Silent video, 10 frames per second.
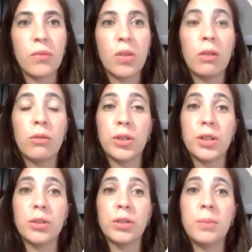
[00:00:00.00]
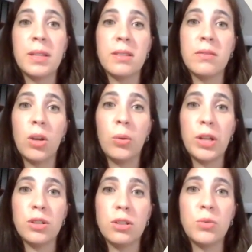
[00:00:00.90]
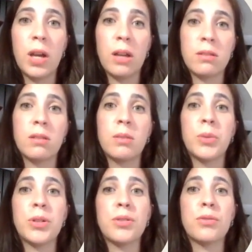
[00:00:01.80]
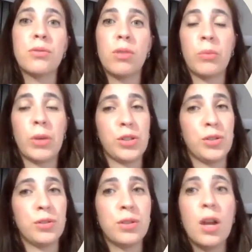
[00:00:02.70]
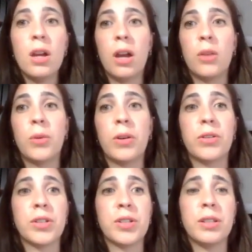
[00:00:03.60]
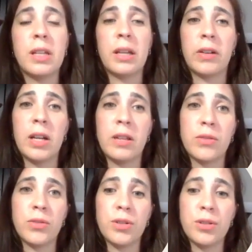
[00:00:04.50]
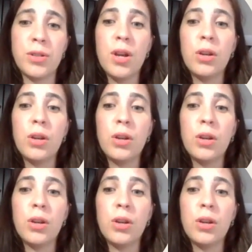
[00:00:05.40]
For the audio-based evaluation, we asked the person 3 questions and we recorded their answers.